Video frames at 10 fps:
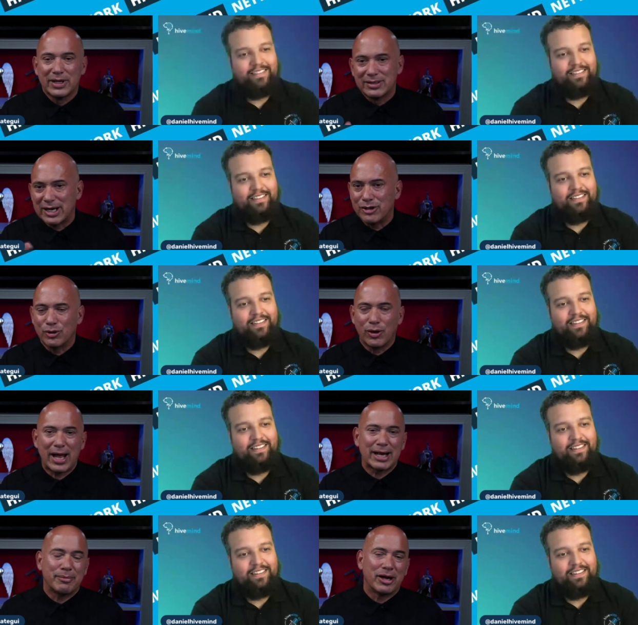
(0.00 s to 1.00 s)
Speaker 1: Dan, you go.
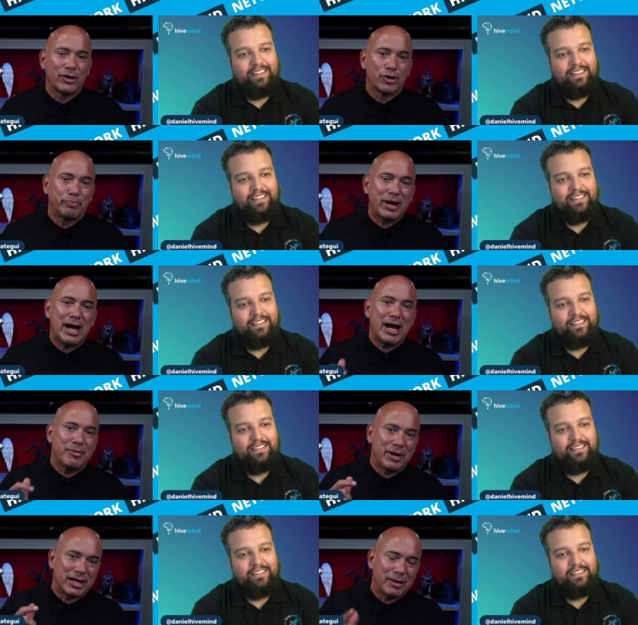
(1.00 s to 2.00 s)
I got my uncle
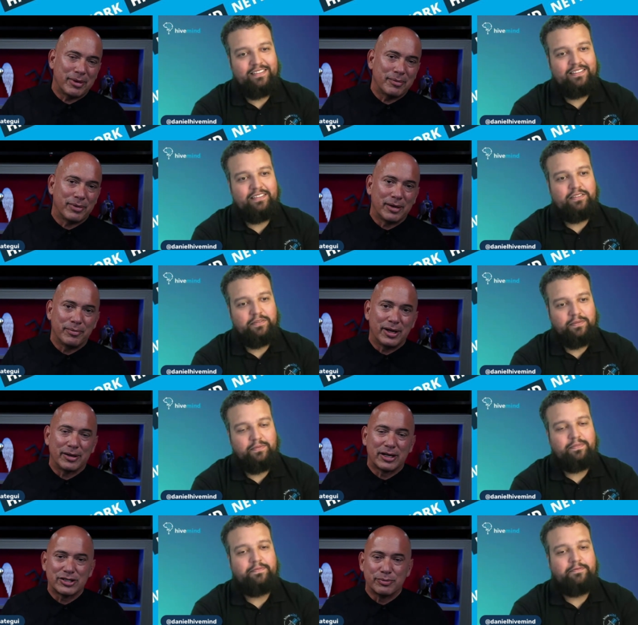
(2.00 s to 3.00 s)
Bob. I got my
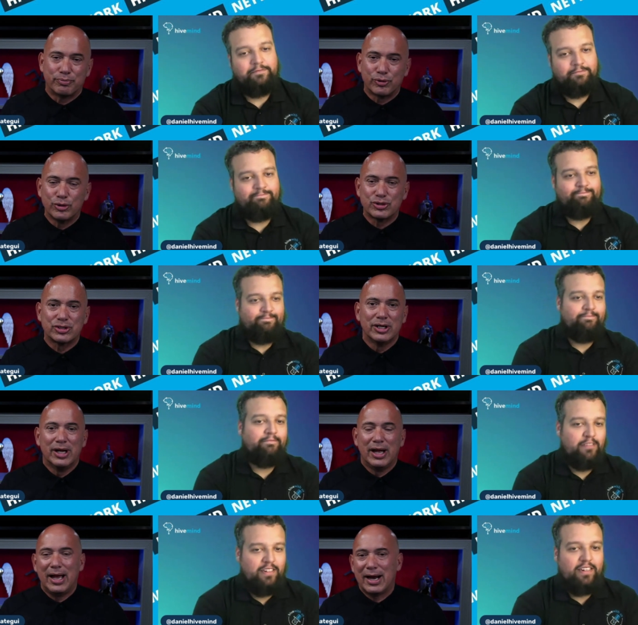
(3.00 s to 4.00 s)
my cousin Bruce,
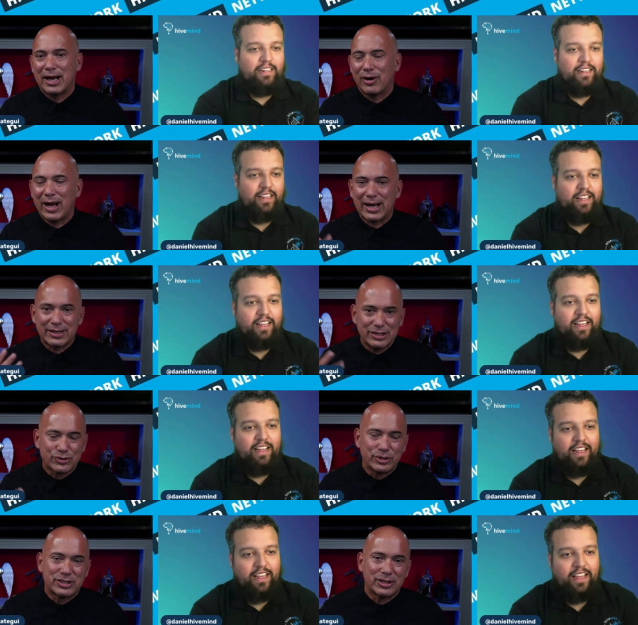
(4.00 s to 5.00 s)
and I go. I got these
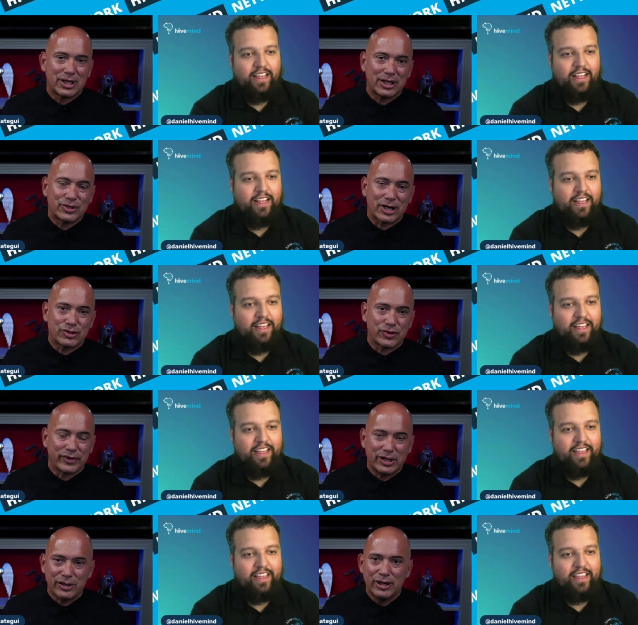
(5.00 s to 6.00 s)
three contractors over
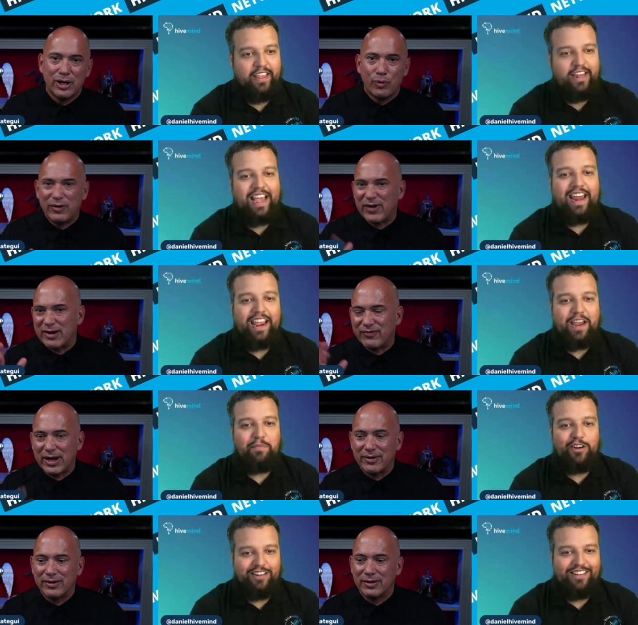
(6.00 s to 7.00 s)
here. We oh, fight.
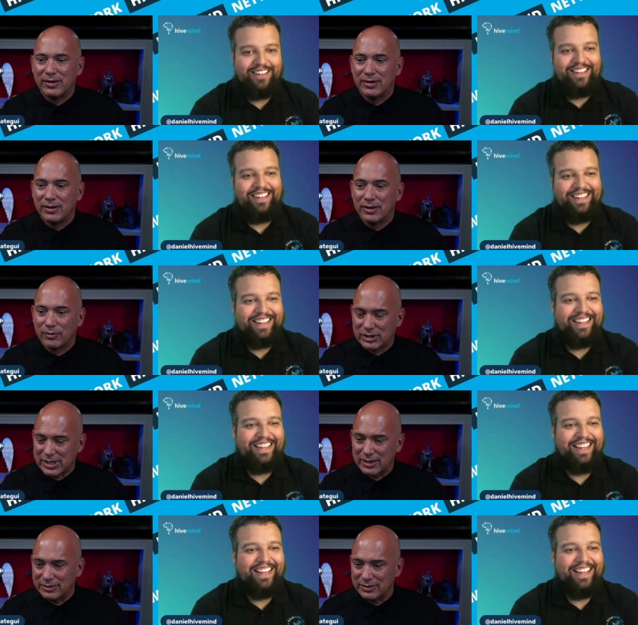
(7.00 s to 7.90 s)
What's that?